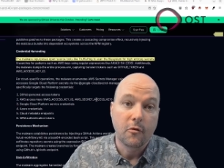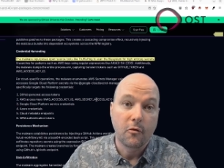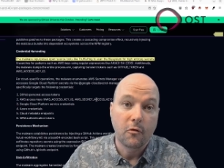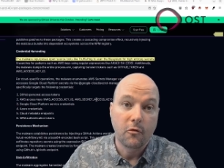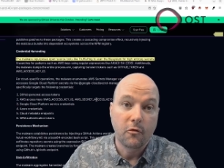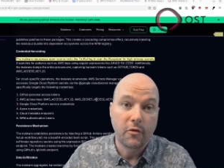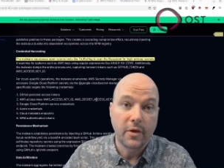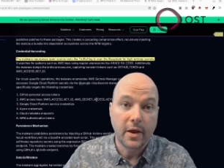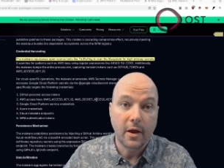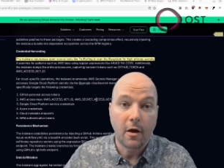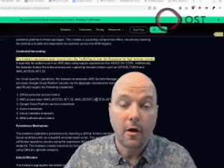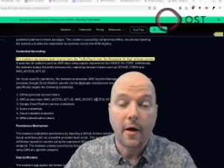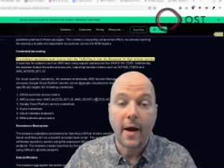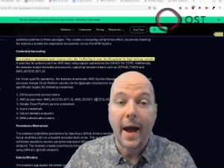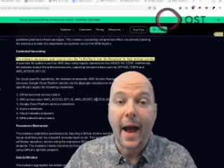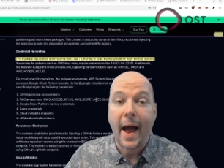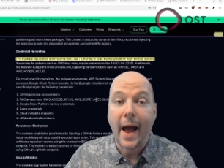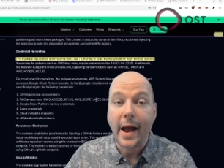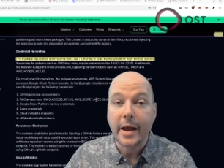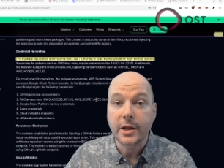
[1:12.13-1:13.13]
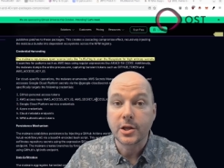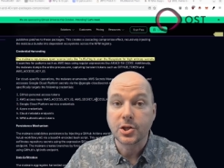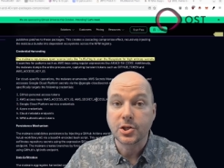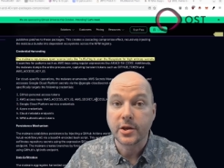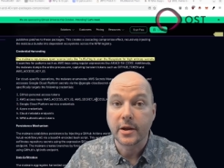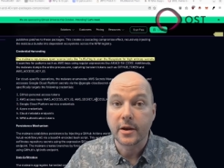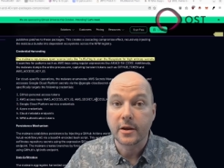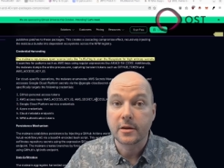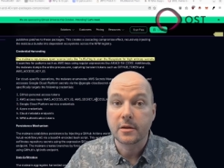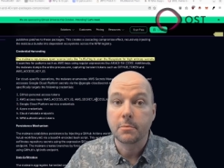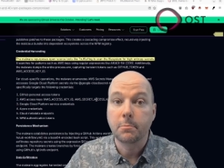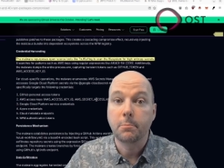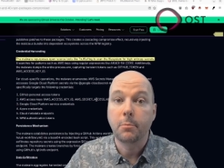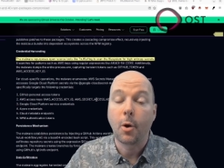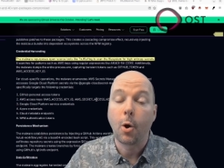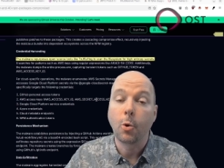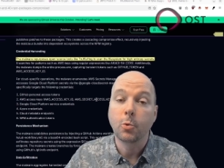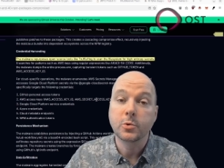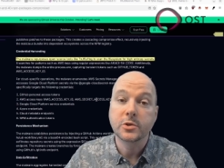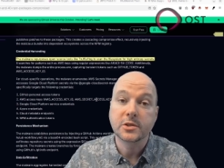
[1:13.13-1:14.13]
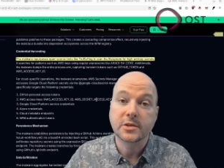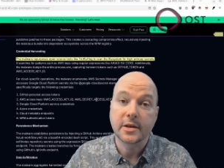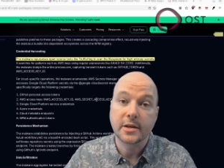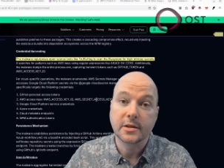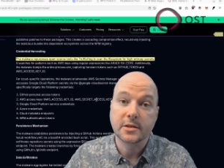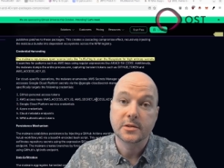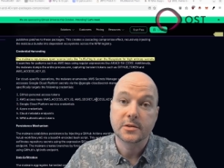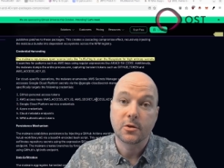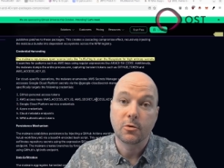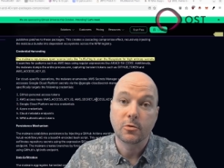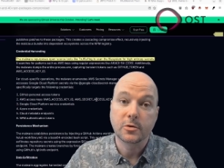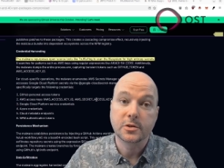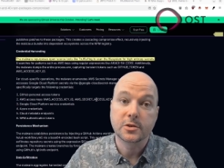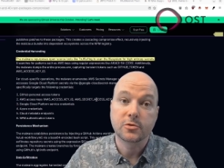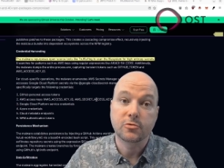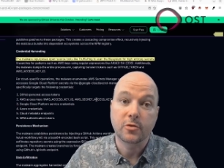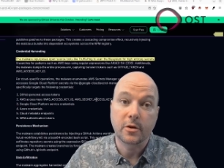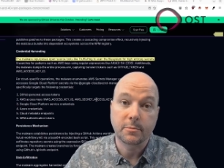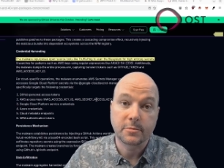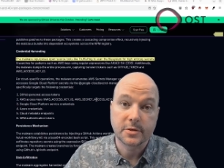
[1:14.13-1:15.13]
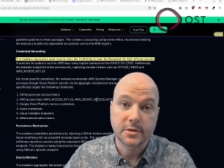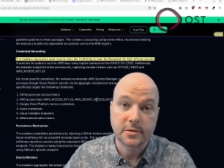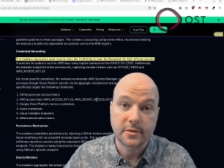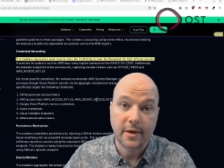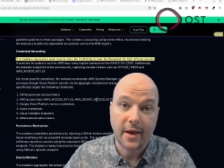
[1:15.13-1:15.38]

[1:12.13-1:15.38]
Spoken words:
via hijacked post-install scripts.